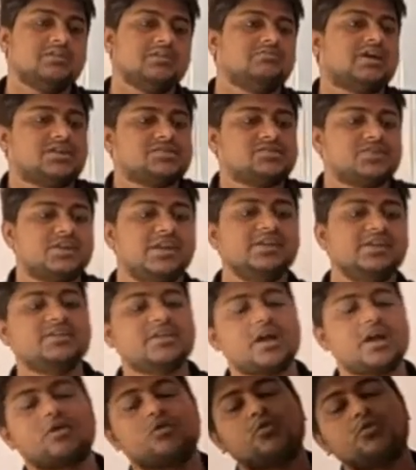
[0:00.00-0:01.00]
Thus,
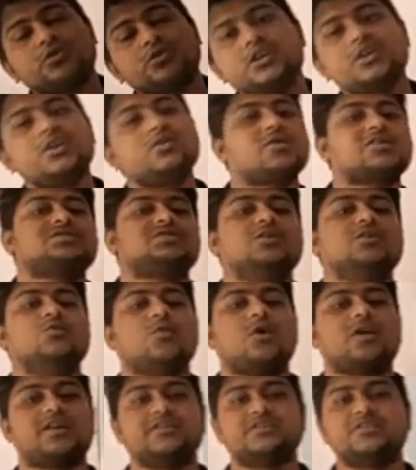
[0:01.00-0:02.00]
India continuously
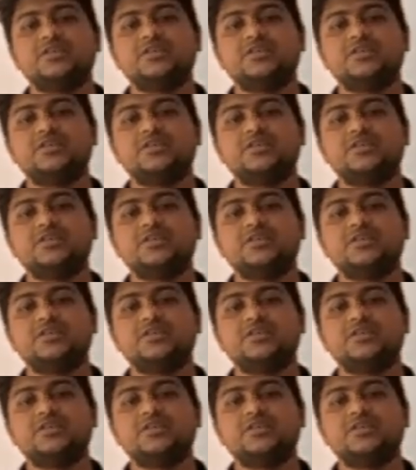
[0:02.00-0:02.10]
working